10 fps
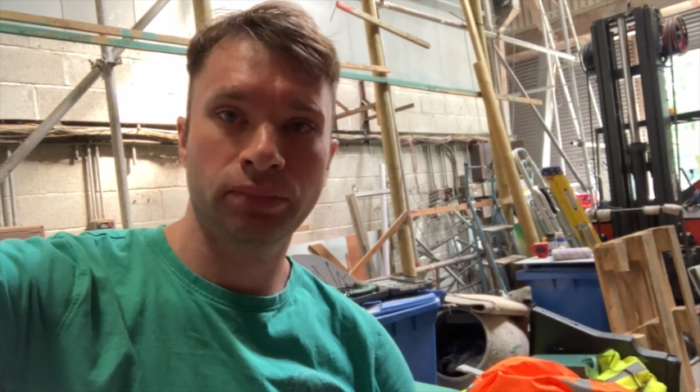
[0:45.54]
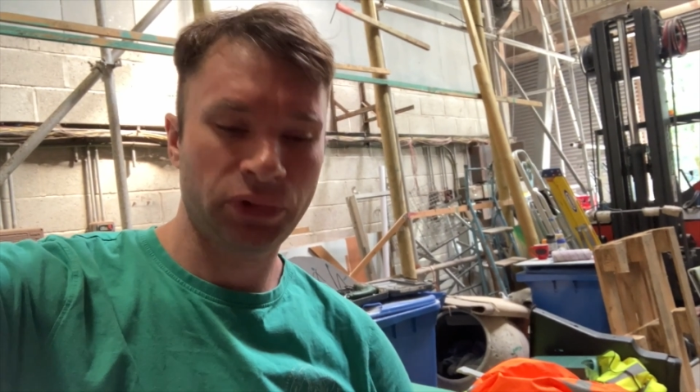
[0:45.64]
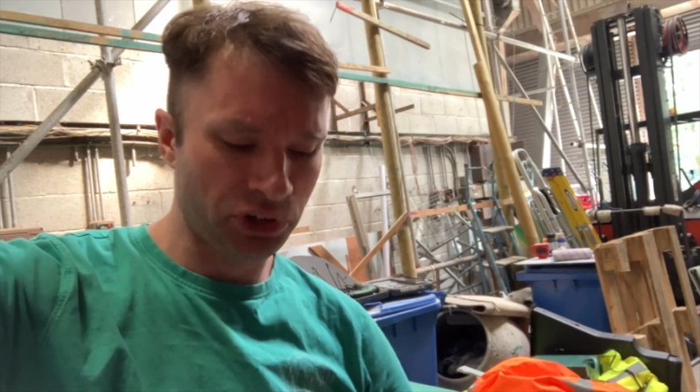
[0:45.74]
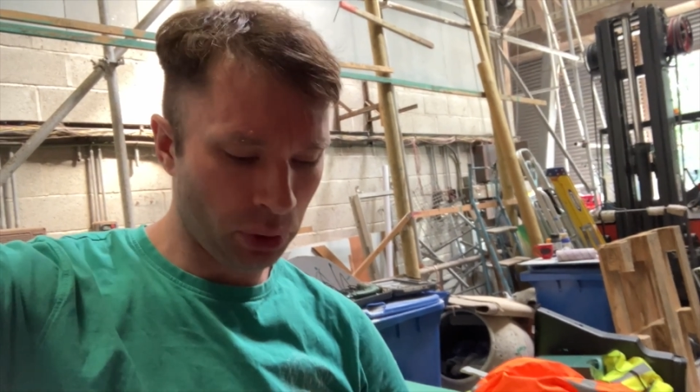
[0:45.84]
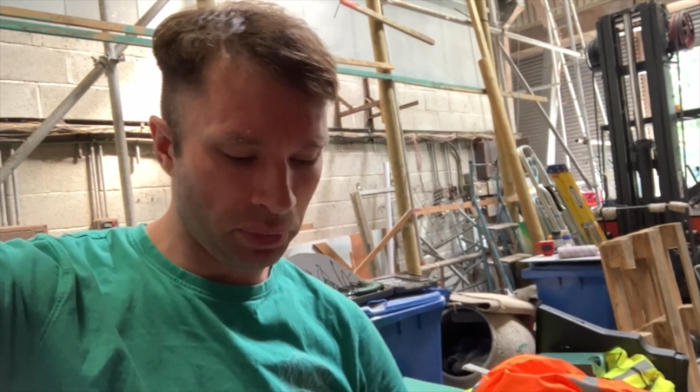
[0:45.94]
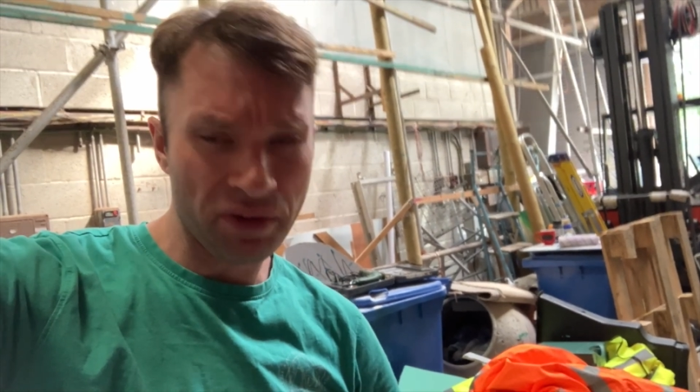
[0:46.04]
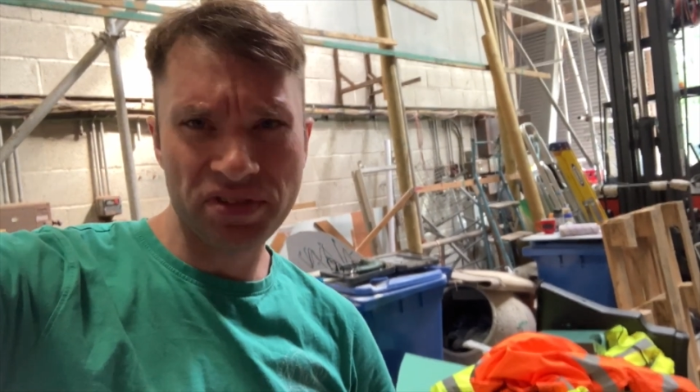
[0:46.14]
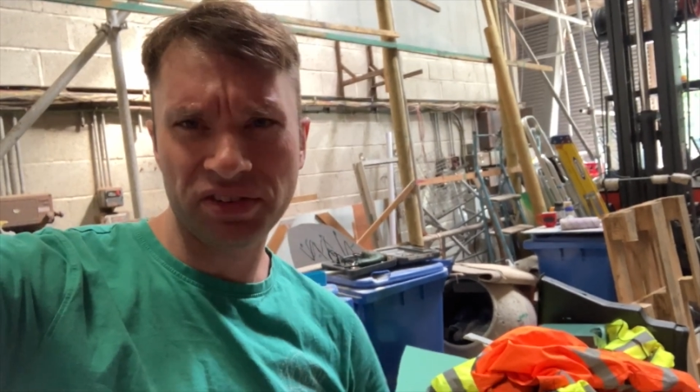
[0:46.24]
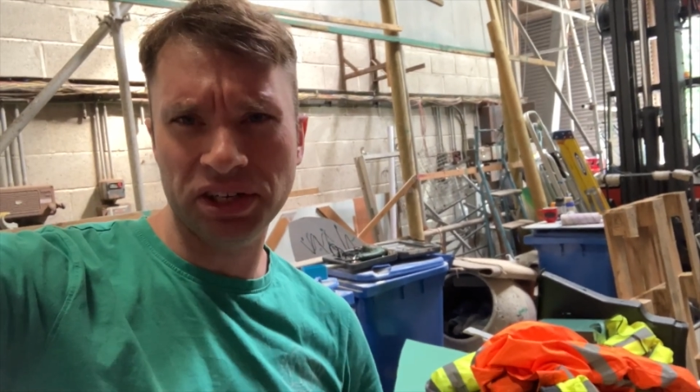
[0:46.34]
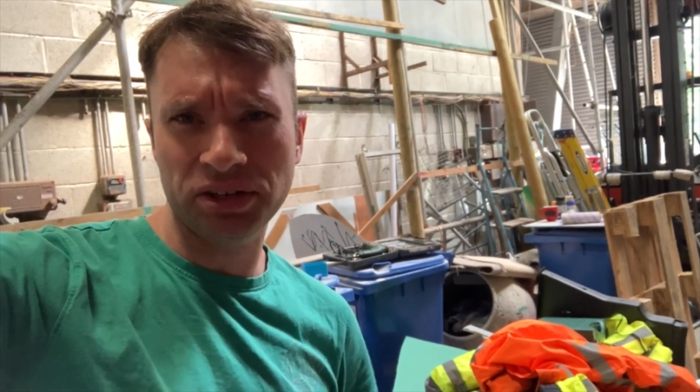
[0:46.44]
So I don't think
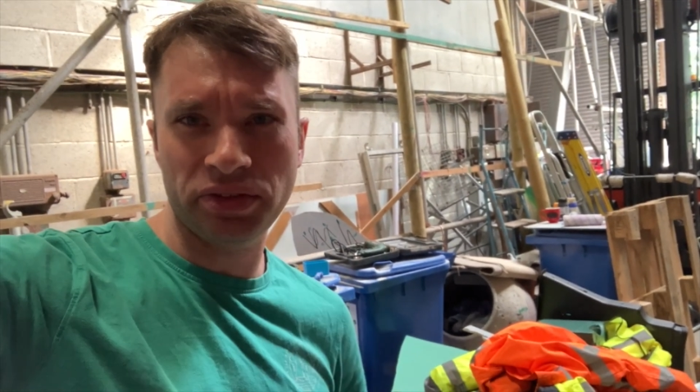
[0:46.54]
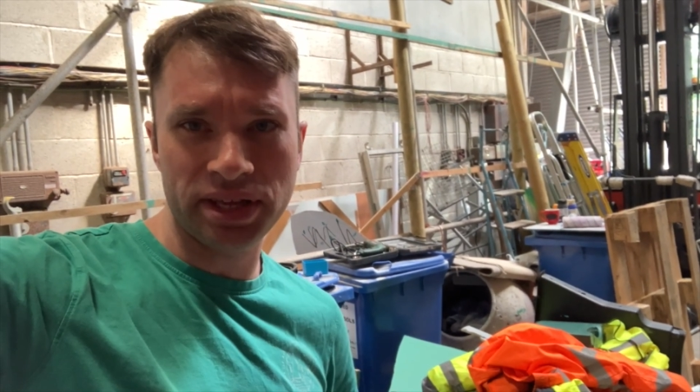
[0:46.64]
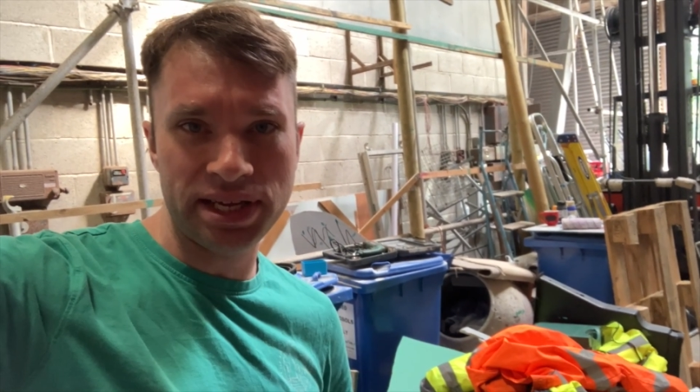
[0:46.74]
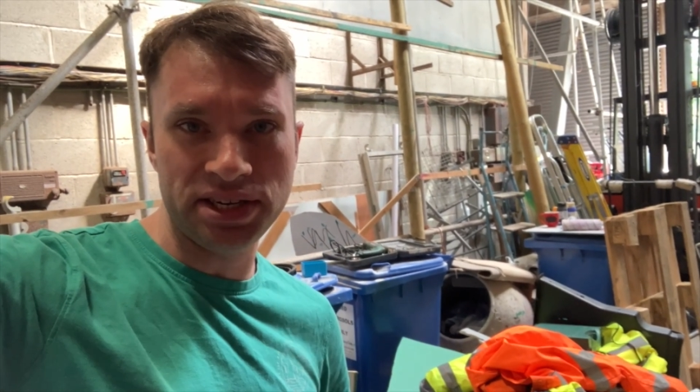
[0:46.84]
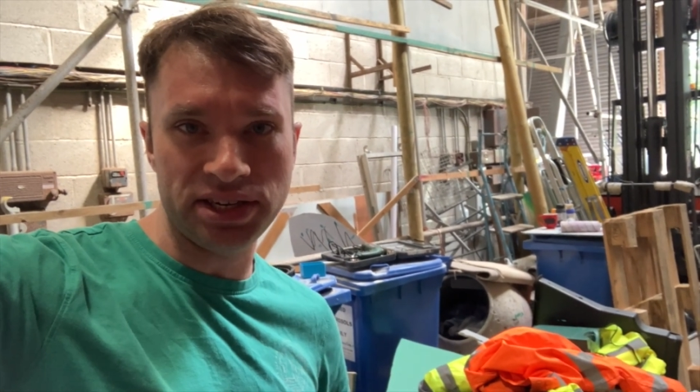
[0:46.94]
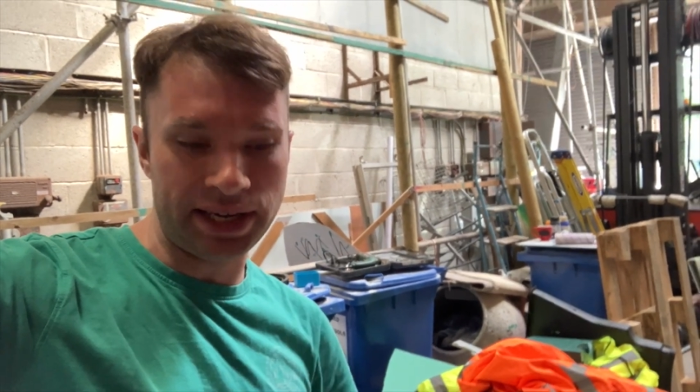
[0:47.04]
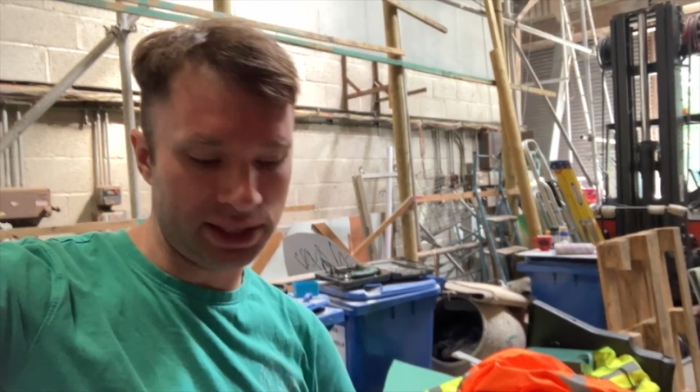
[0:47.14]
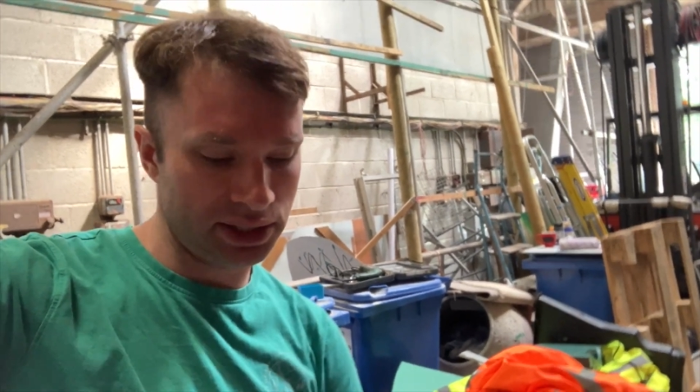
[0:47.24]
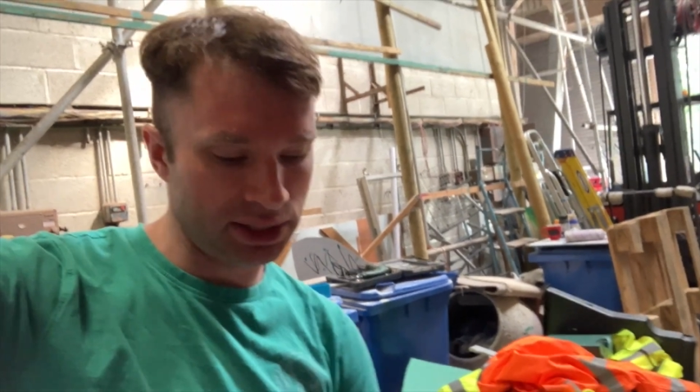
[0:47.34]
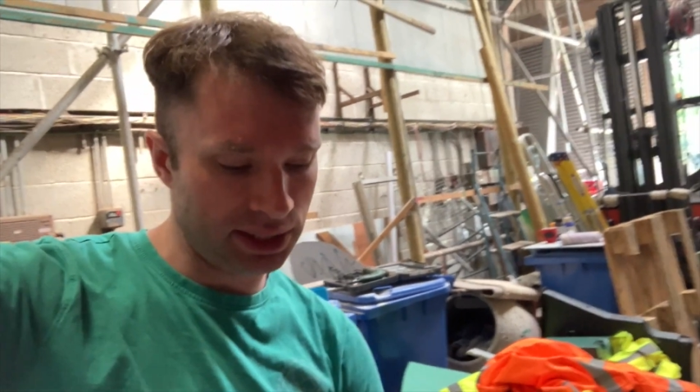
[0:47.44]
I've shown you these
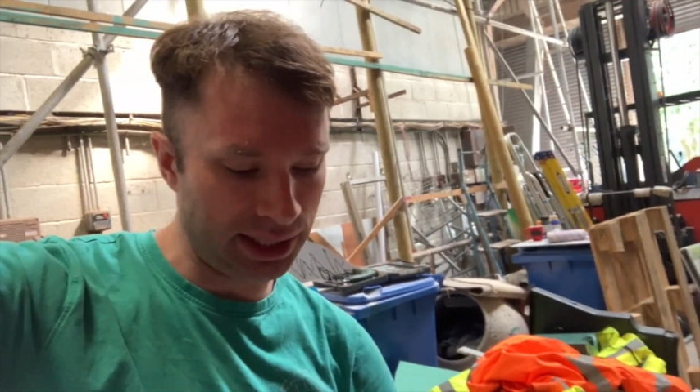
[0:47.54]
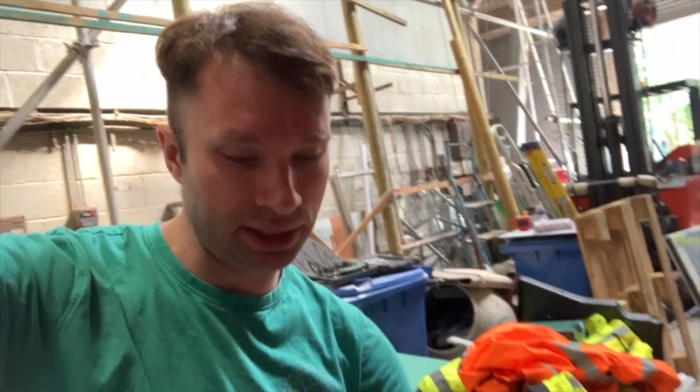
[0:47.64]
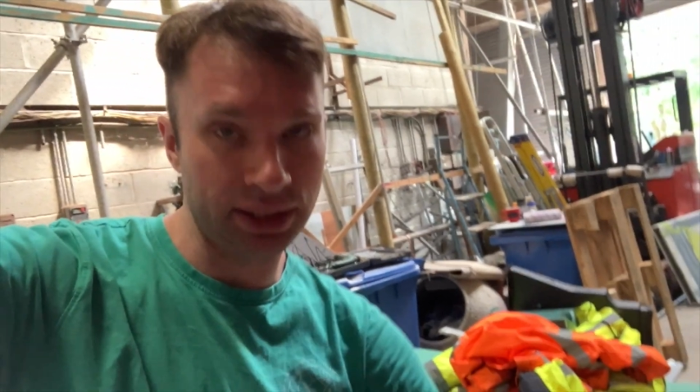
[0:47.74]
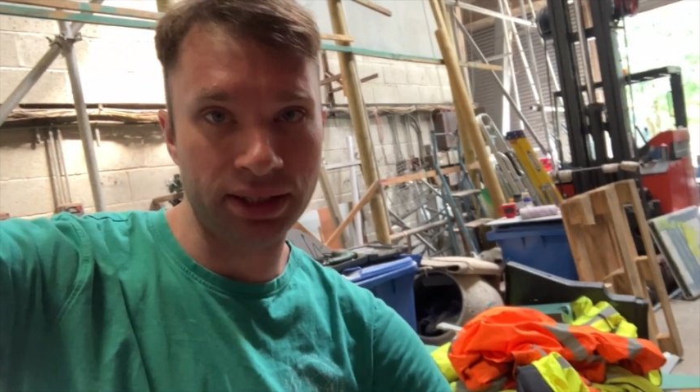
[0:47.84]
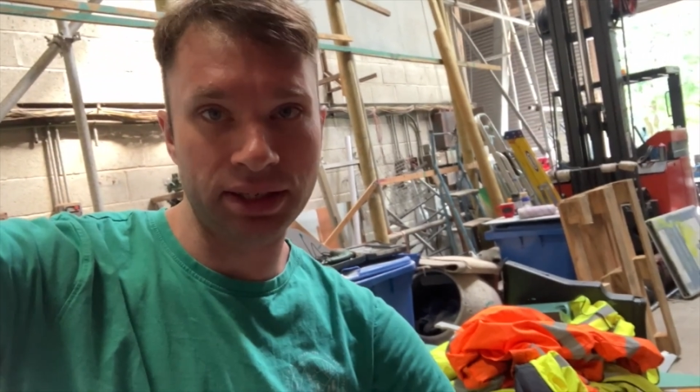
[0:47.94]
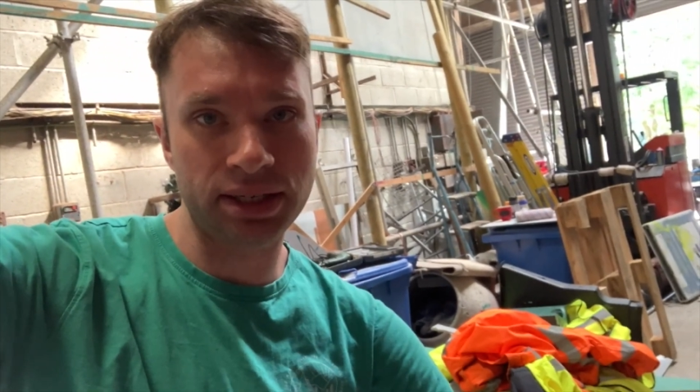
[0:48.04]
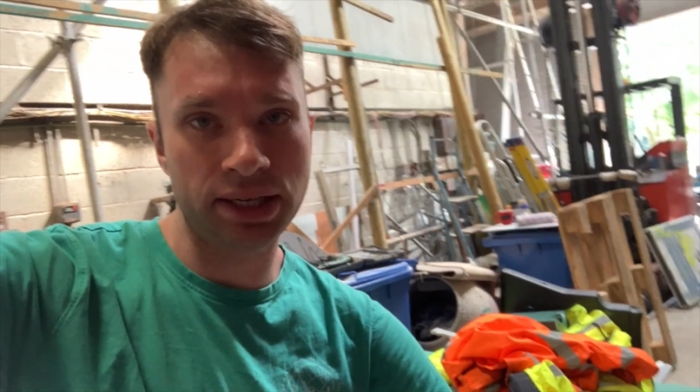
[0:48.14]
yet, and